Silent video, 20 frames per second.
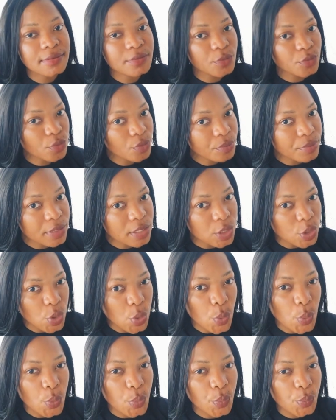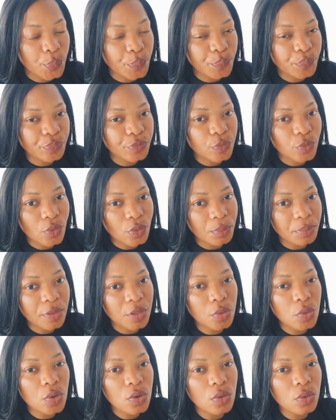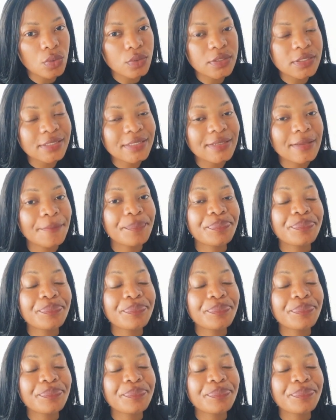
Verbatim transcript: will be low because